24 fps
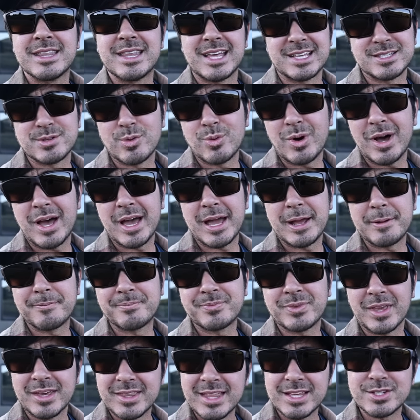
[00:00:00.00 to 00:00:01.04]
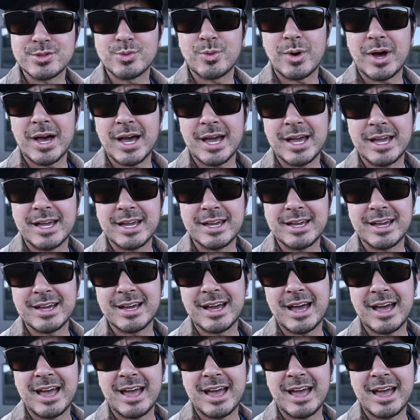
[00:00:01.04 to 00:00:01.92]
that's why. And that's why